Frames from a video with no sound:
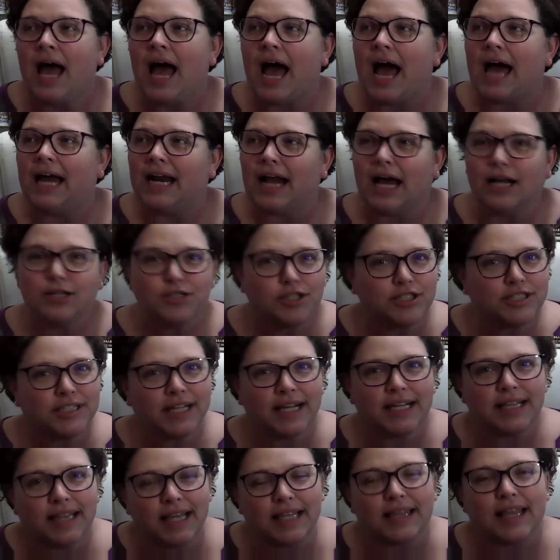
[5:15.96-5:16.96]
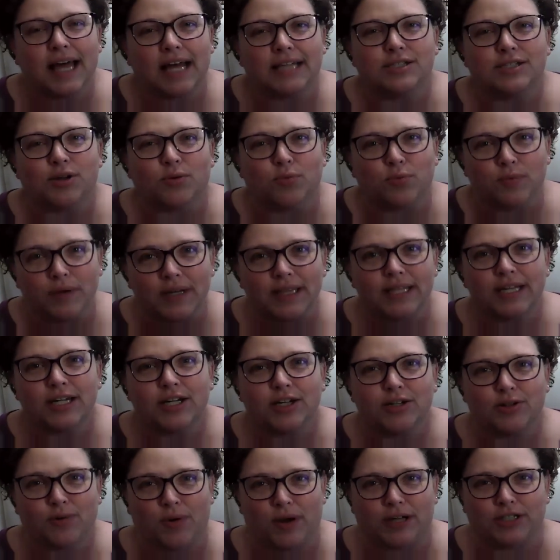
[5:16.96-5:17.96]
And I just think that that's a really
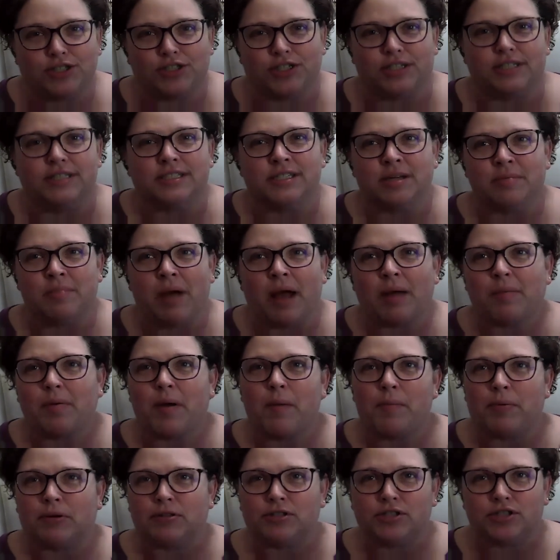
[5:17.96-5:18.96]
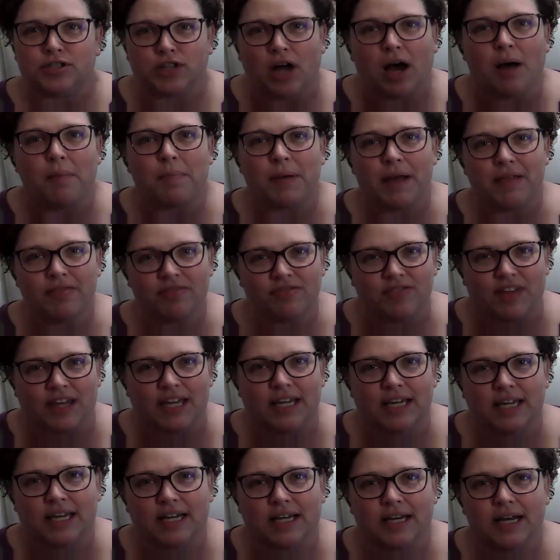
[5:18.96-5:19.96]
good question to make people stop and
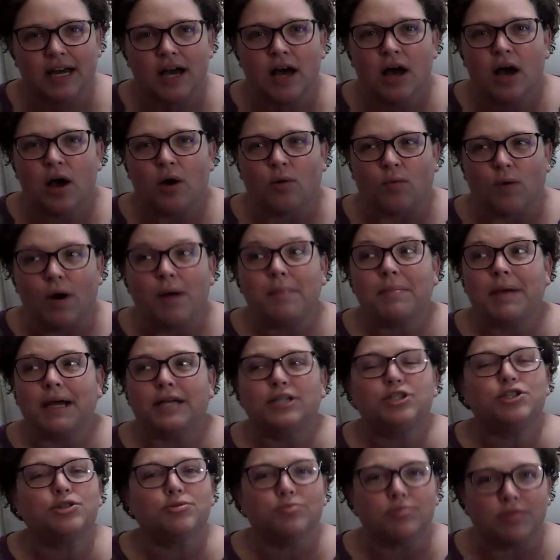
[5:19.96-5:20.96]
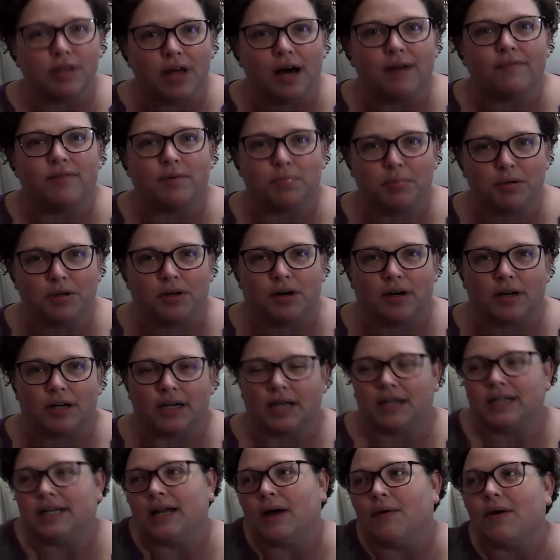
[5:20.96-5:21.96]
think, what makes you love a book?
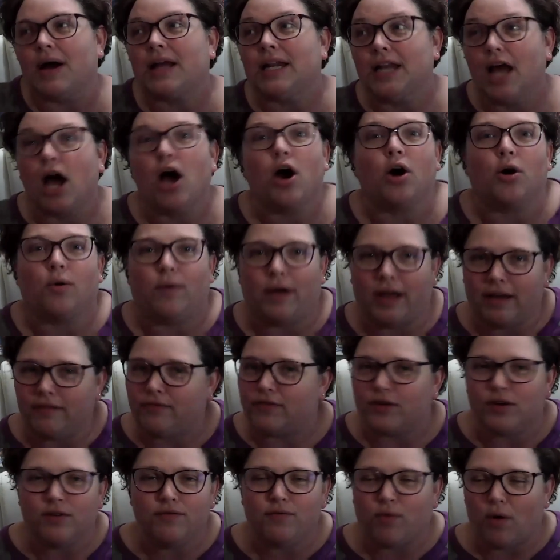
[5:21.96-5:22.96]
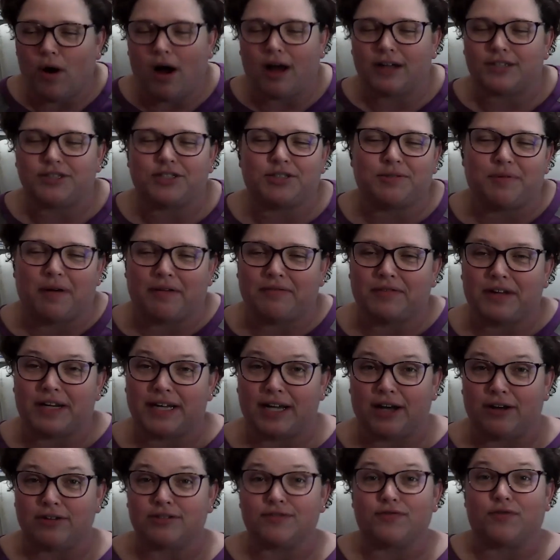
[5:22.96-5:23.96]
Now, I know if you've watched my
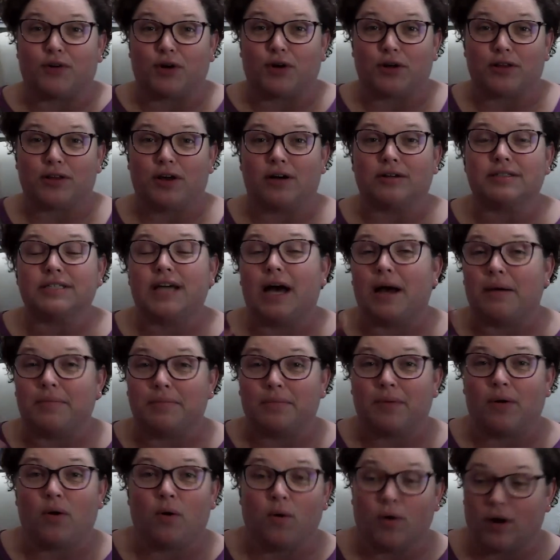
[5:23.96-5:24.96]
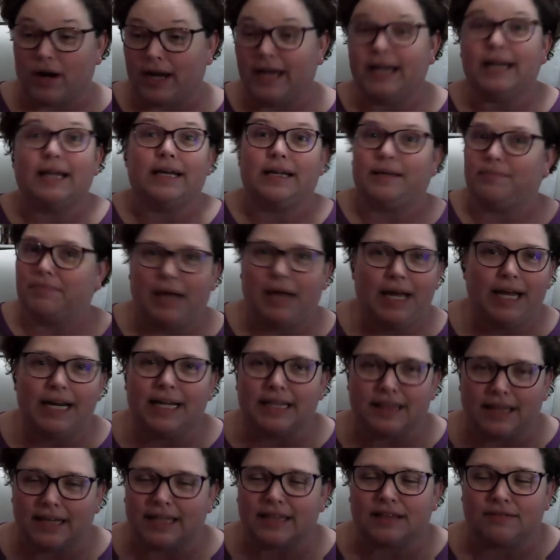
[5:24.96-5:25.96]
videos for a long time or any
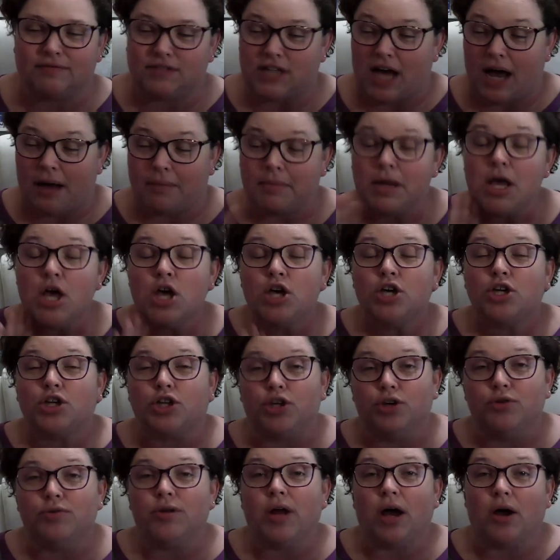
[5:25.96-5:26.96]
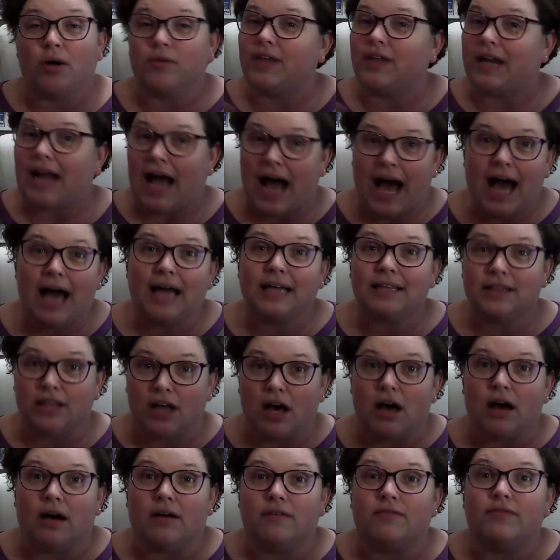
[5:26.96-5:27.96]
length of time, you know that I
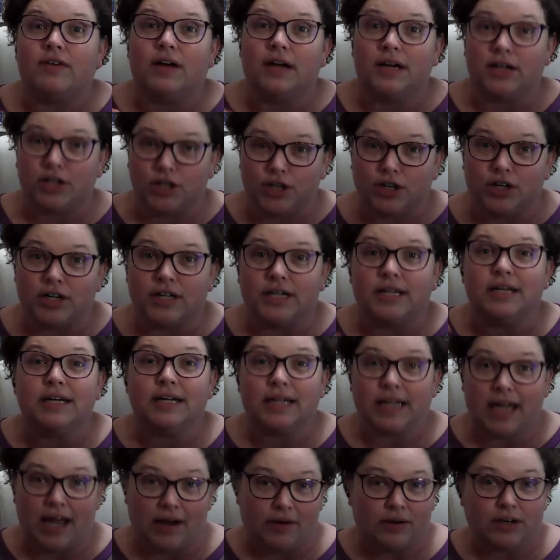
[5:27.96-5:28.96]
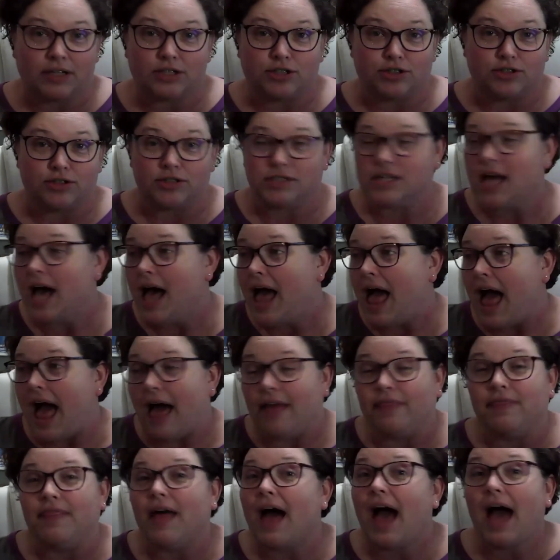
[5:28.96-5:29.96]
love good characters.
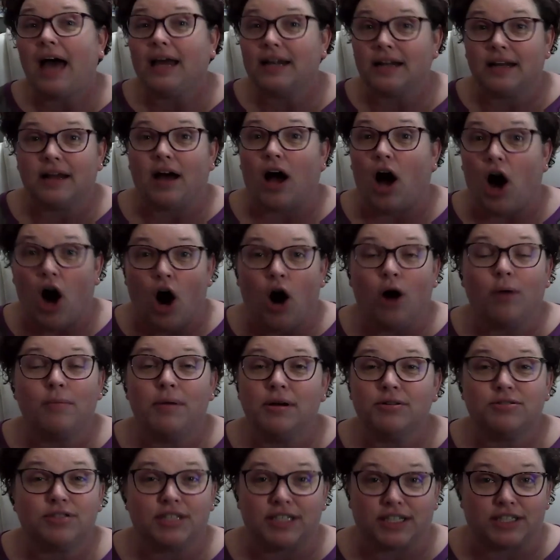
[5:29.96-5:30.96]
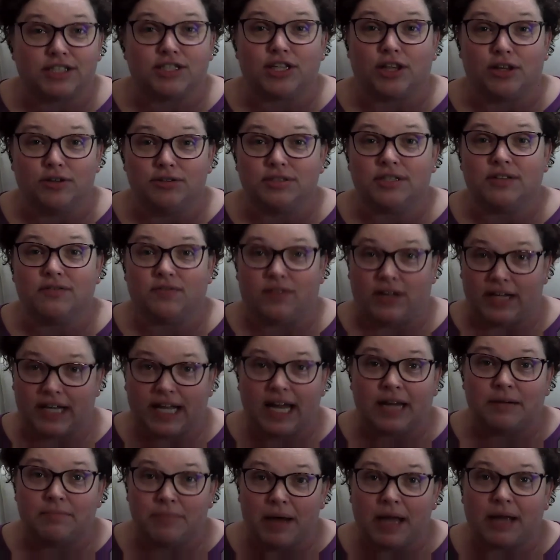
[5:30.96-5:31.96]
And that almost exclusively
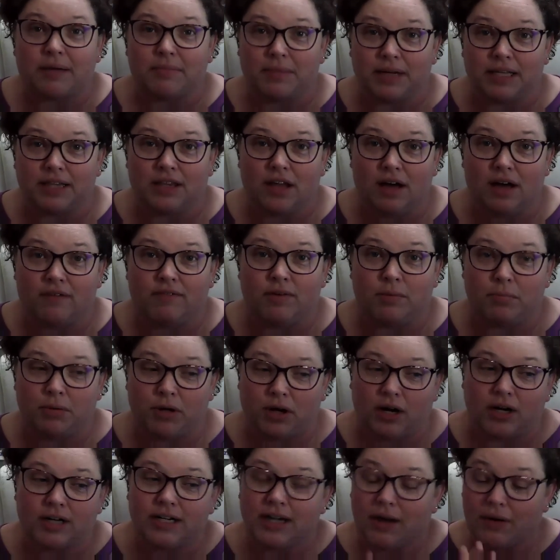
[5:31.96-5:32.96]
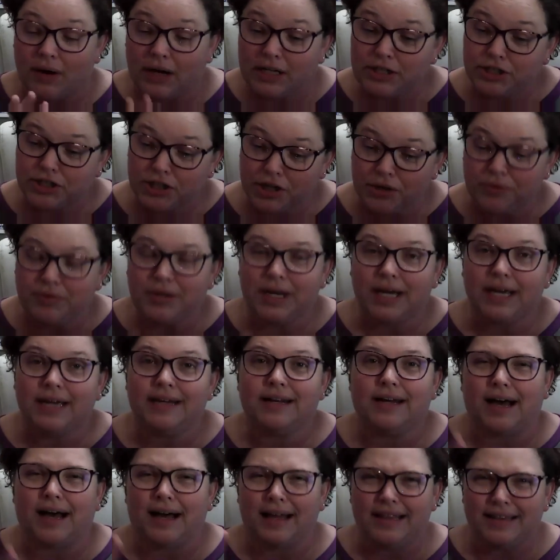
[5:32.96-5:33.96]
can make me love a book. Now, I do
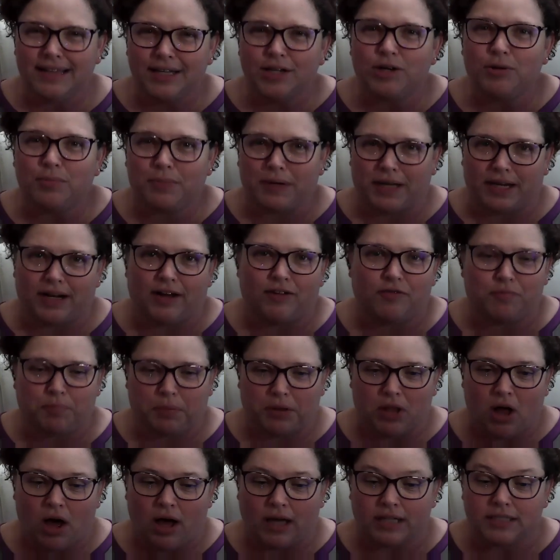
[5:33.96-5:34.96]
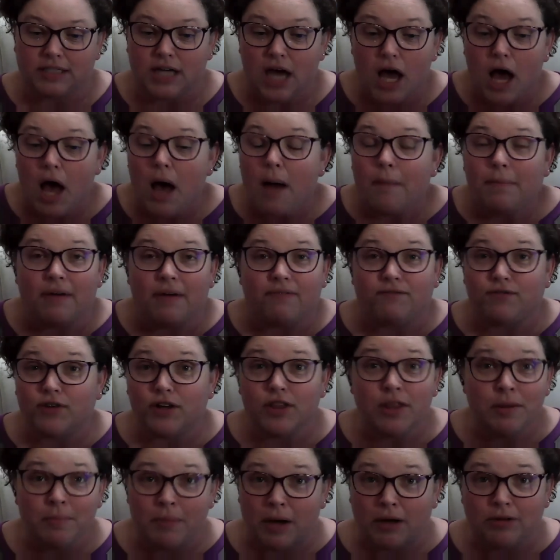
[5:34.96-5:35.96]
need a little bit of plot, but for
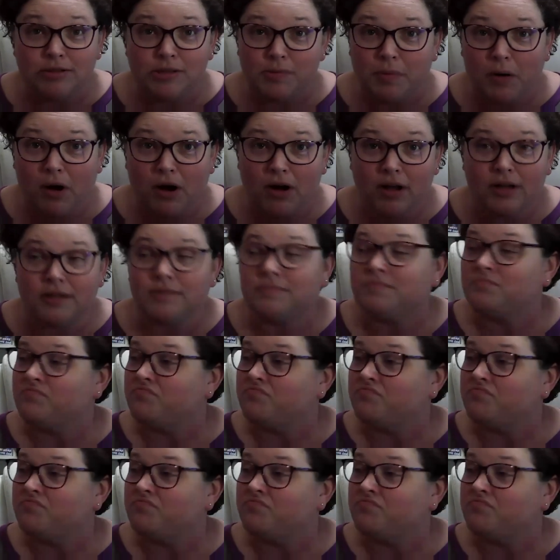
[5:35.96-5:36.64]
the most part,